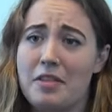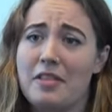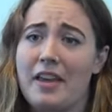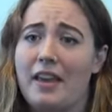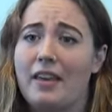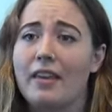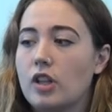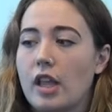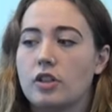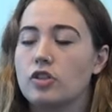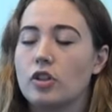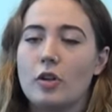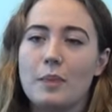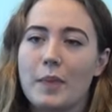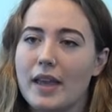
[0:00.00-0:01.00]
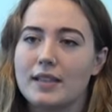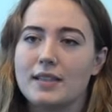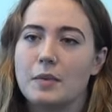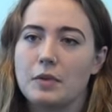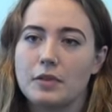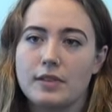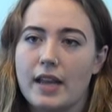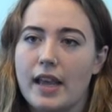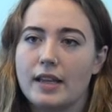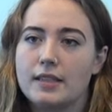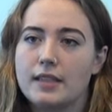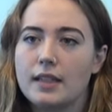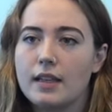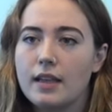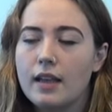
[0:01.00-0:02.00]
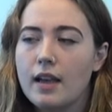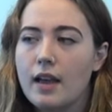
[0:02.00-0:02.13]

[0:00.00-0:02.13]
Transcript: thing. There shouldn't be a double standard.